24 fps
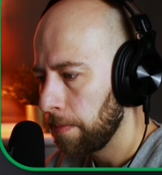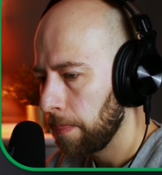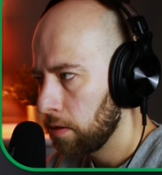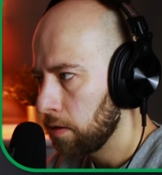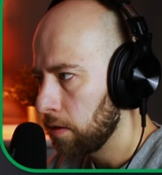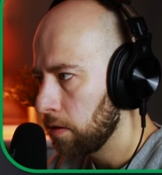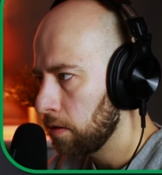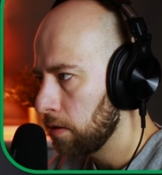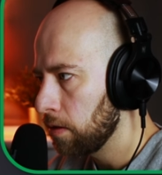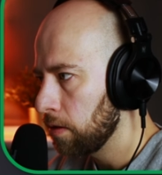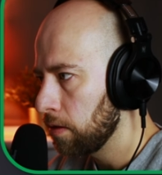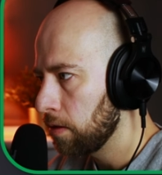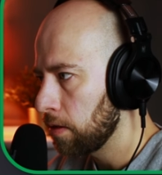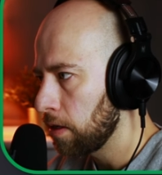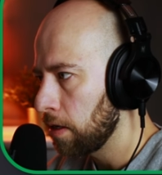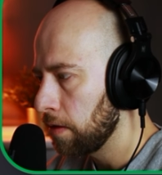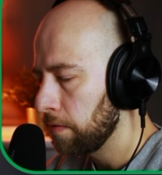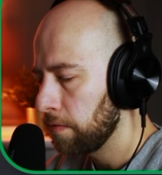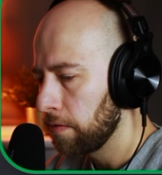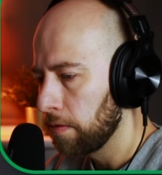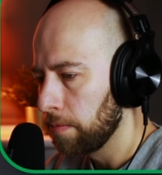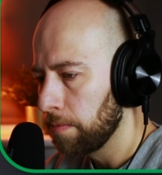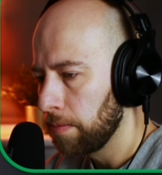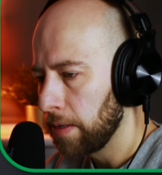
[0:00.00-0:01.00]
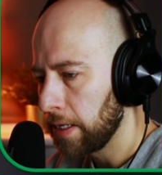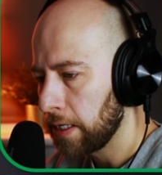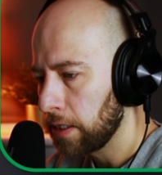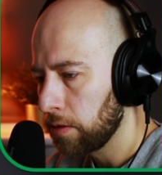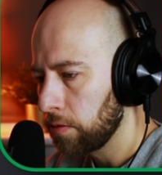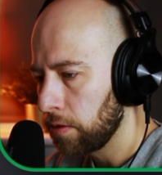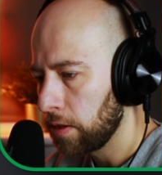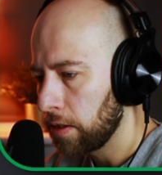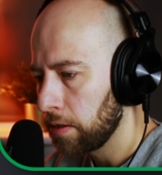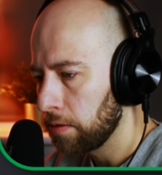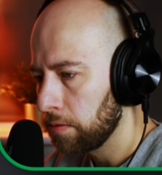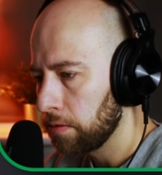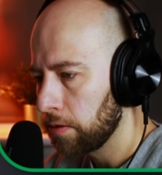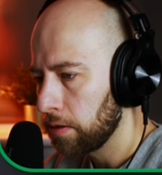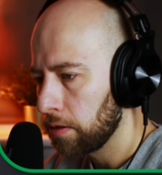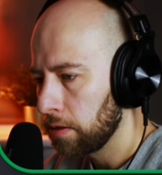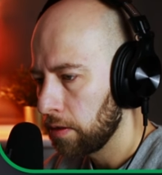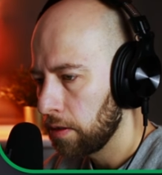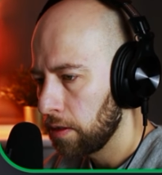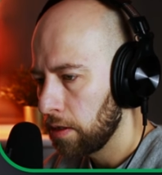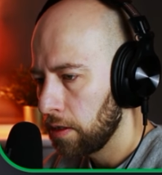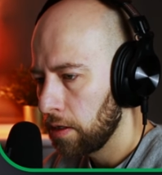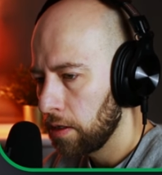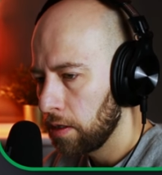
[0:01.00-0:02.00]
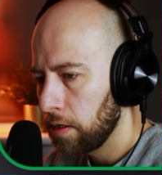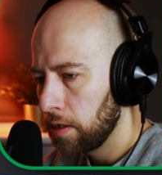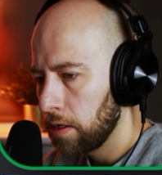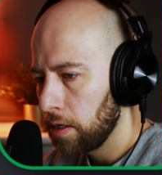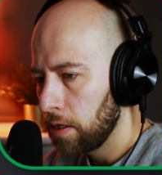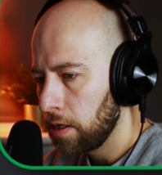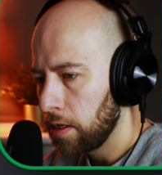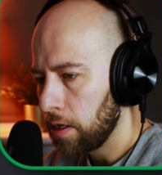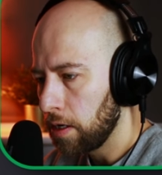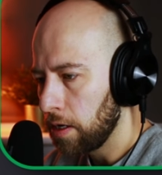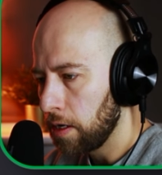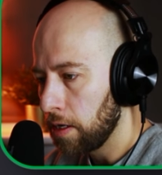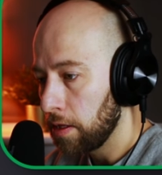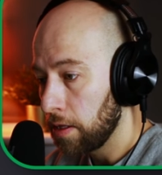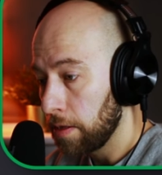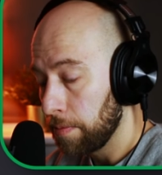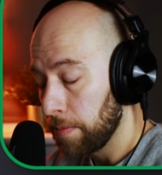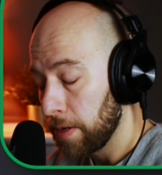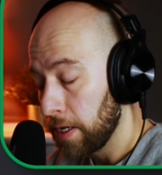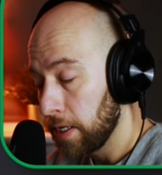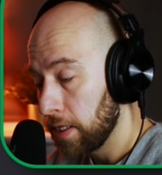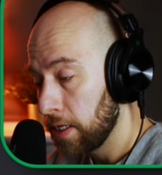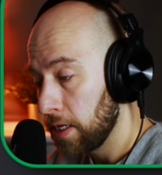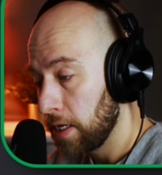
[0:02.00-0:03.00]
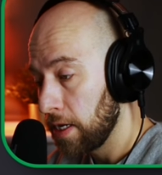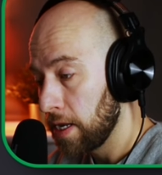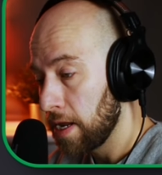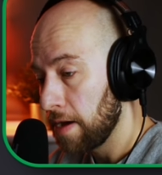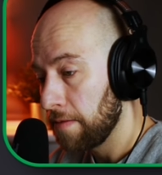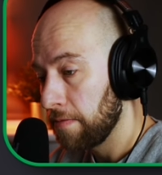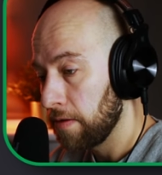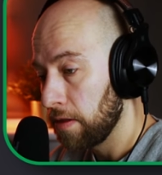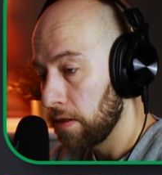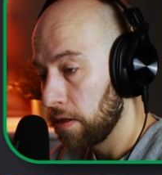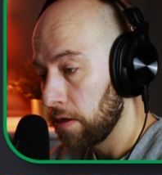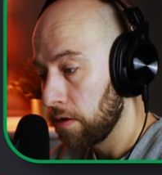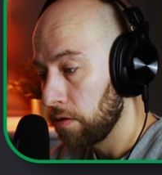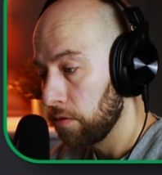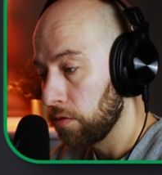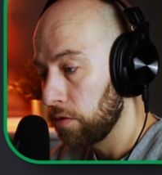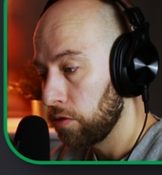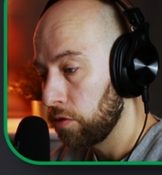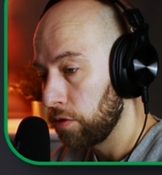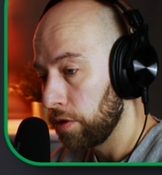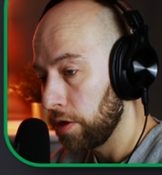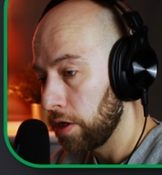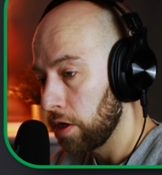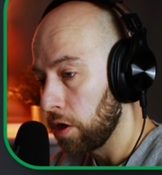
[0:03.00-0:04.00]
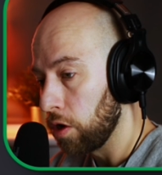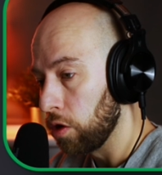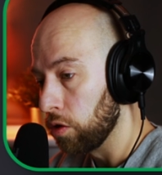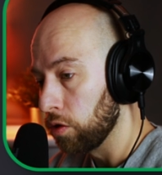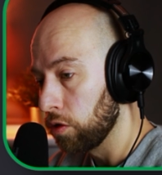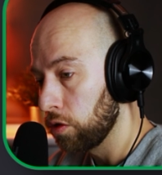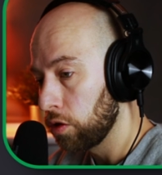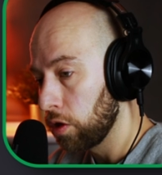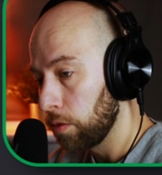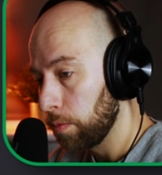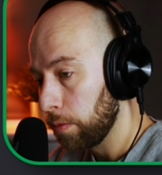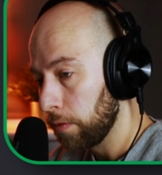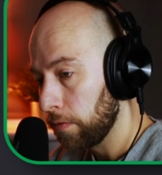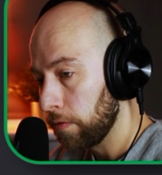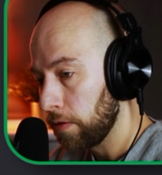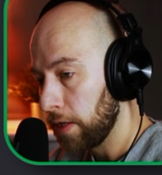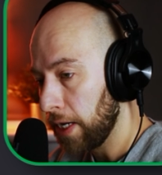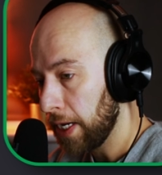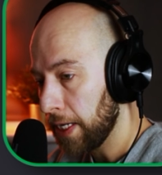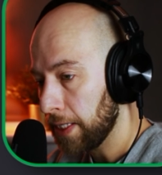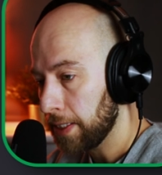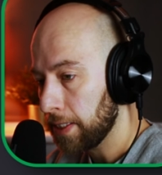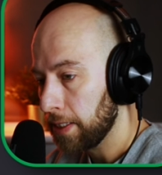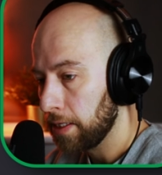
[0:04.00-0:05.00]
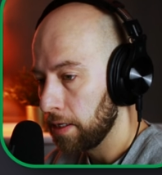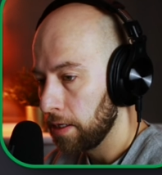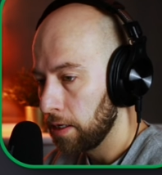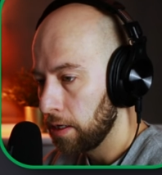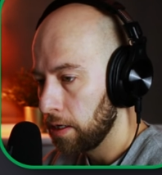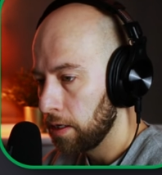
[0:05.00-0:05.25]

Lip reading: This is alpha background, and I made another node tree on top of that.